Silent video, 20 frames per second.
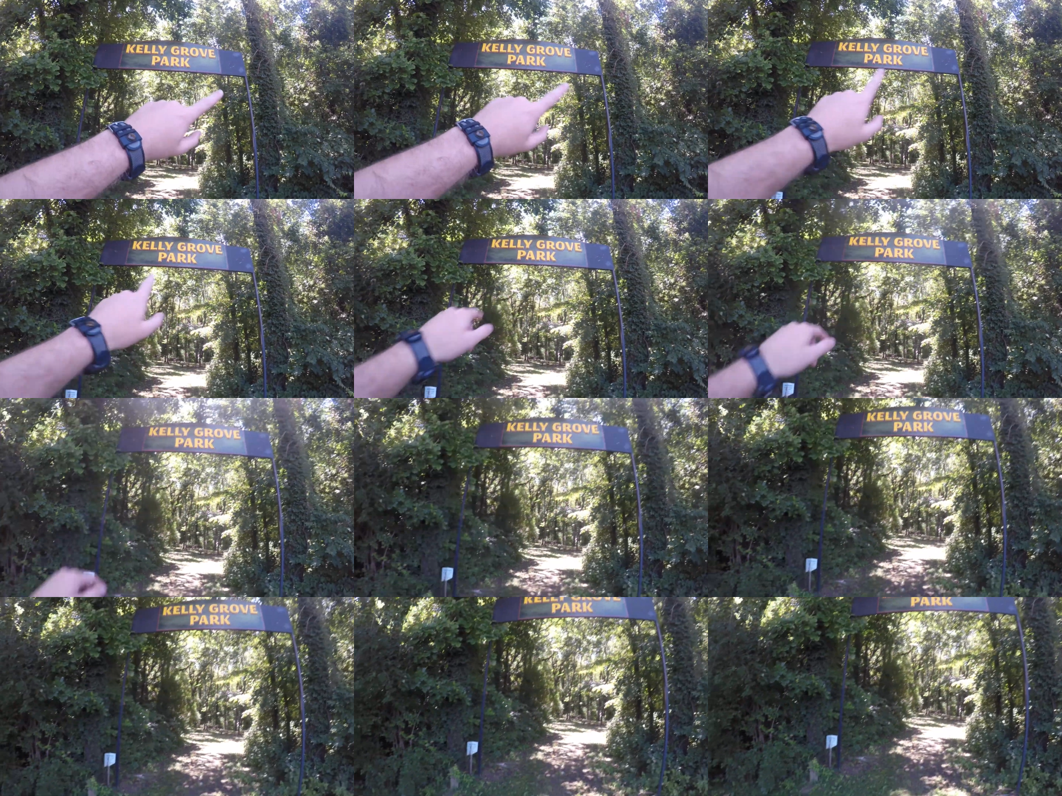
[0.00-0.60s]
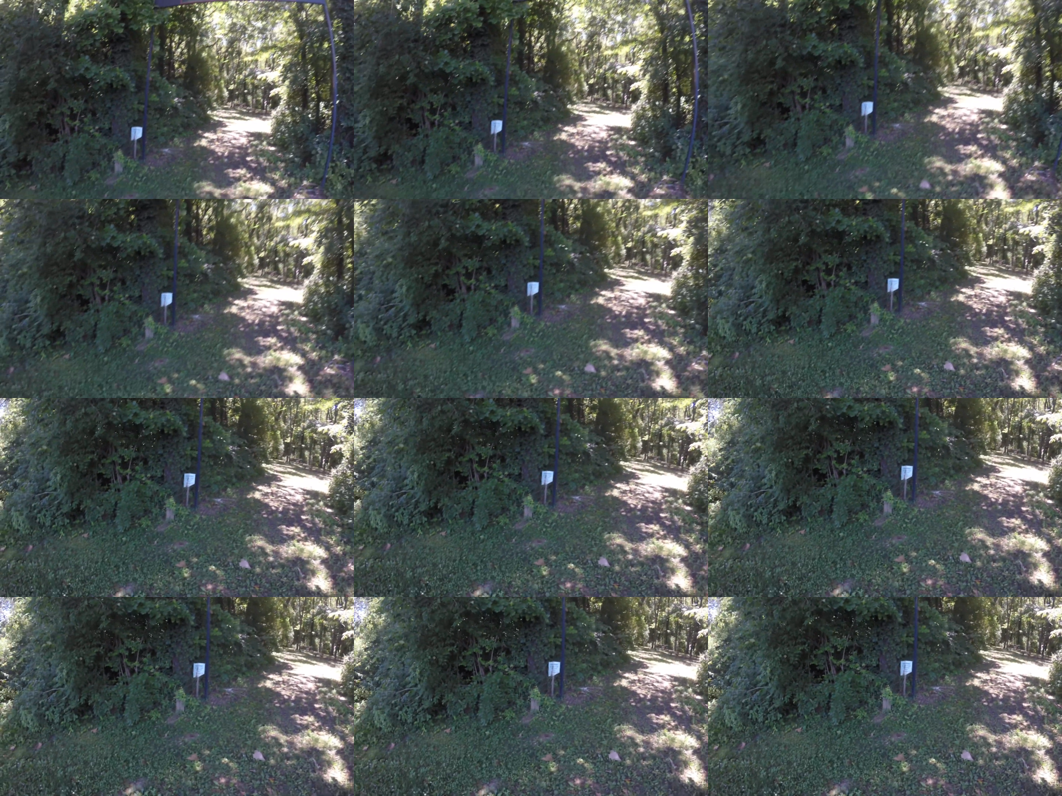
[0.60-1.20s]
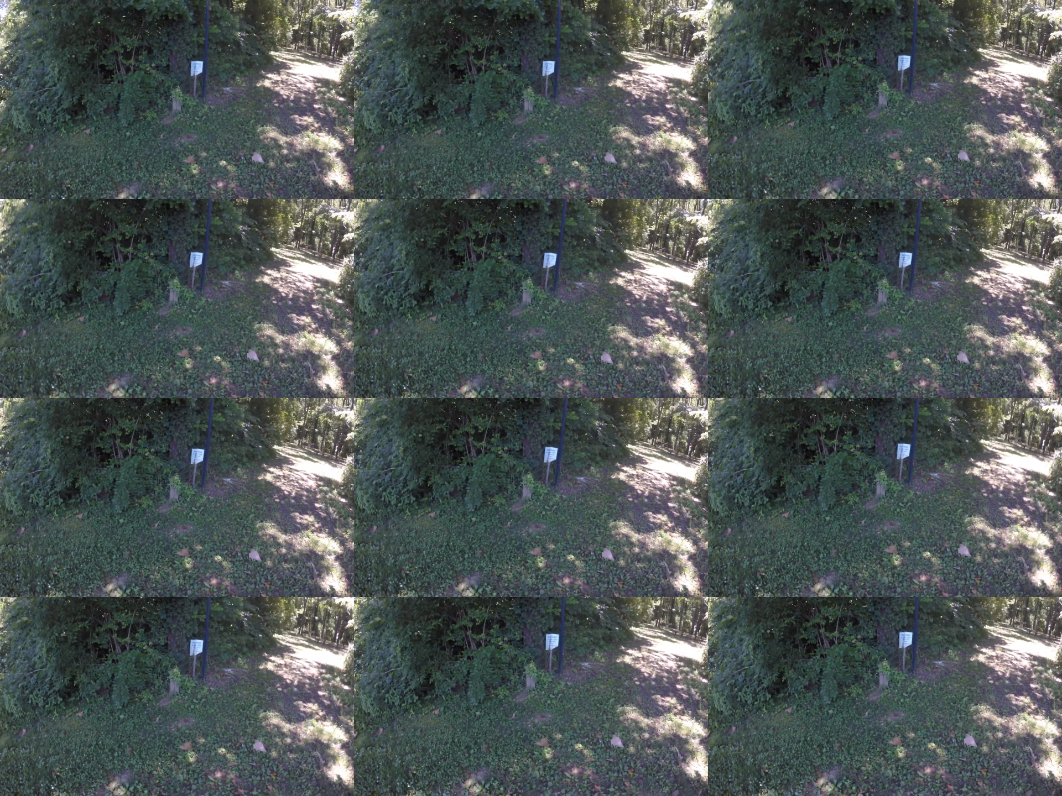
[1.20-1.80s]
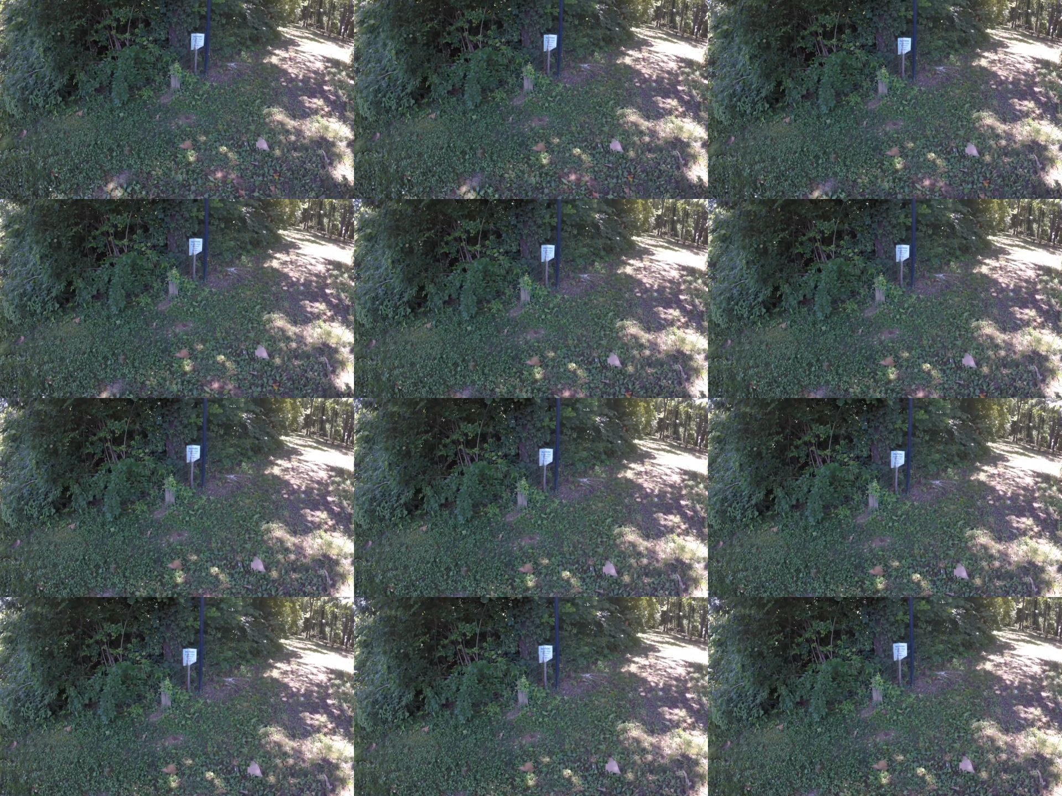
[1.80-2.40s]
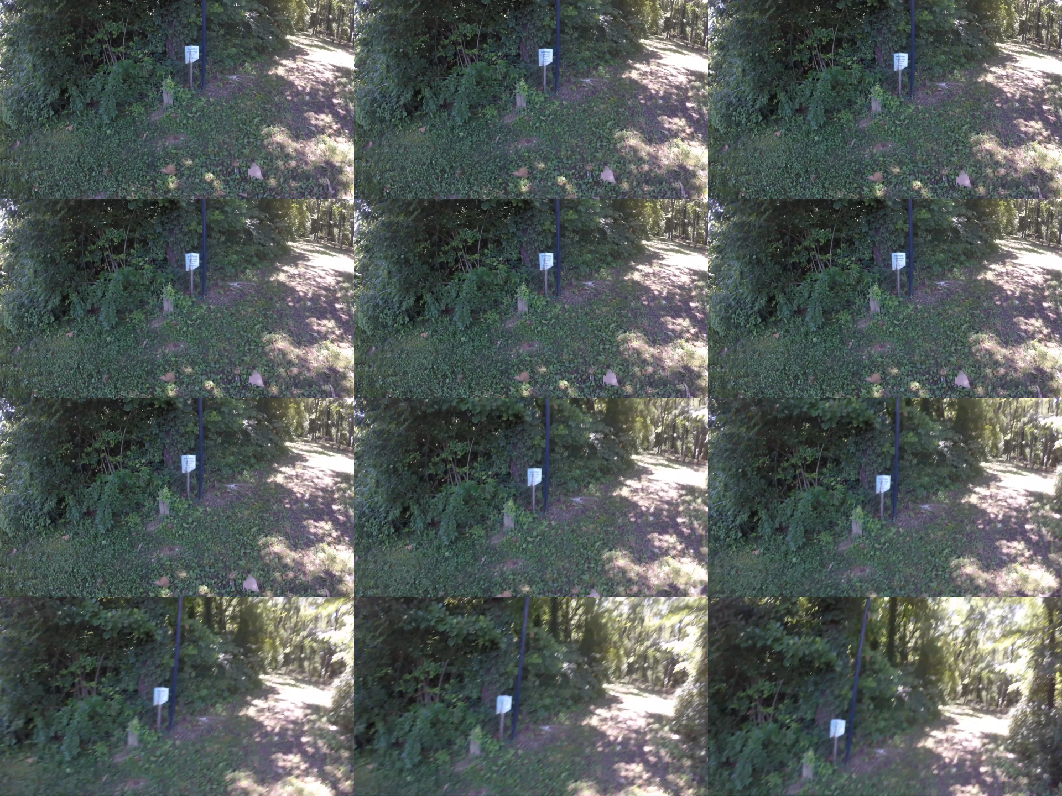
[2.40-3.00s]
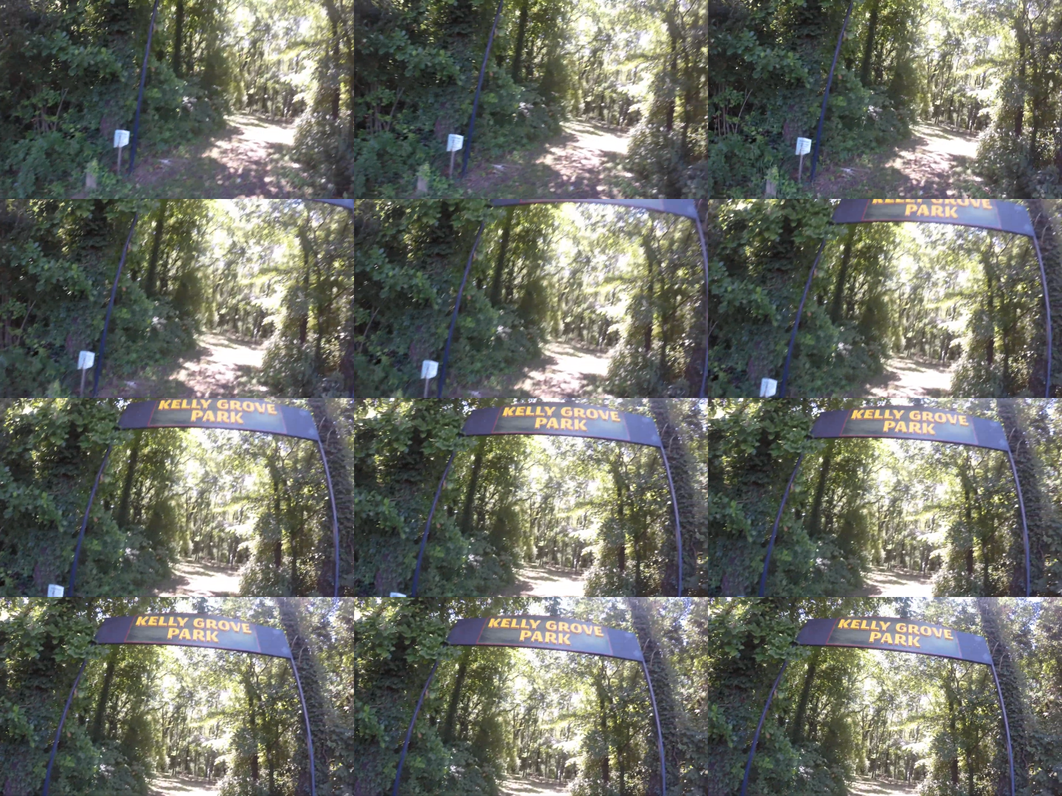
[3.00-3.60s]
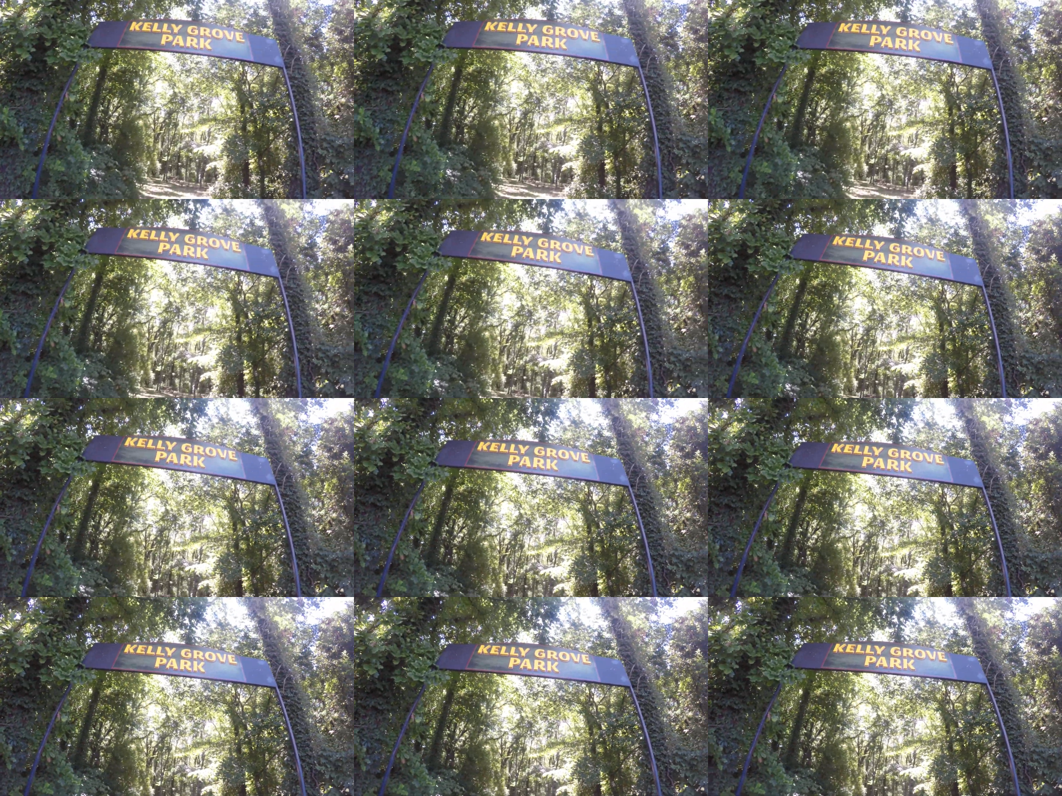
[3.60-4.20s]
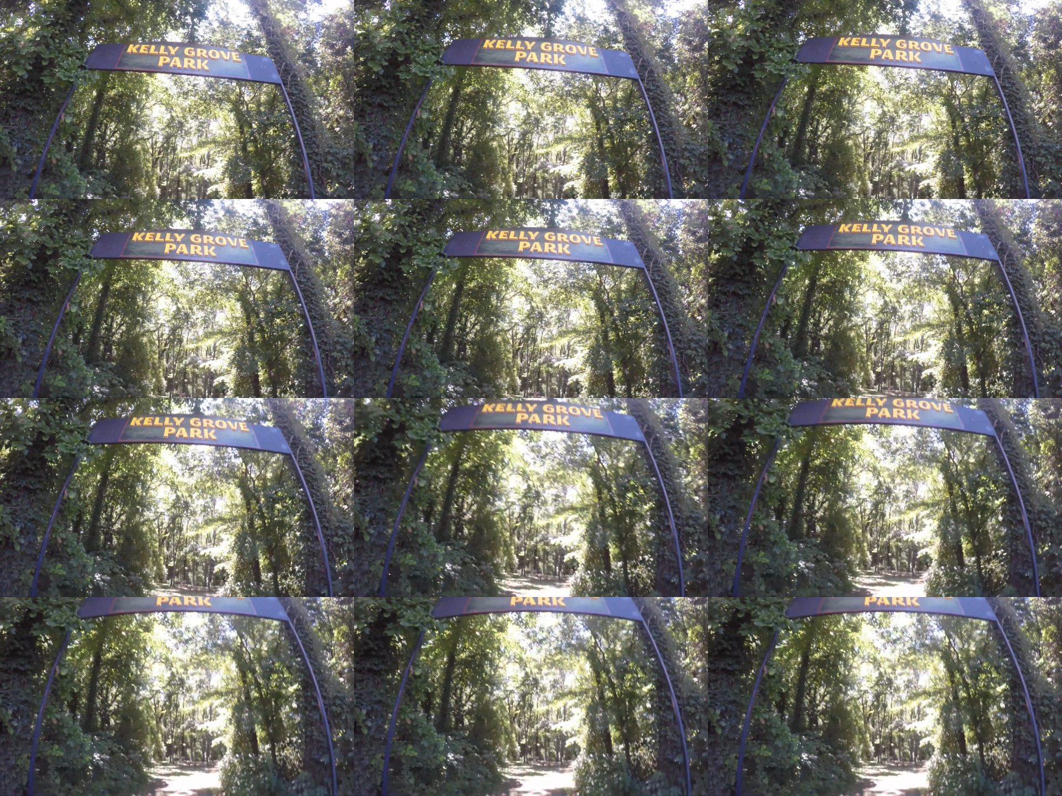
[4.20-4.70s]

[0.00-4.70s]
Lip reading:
Nobody's mouth can be seen.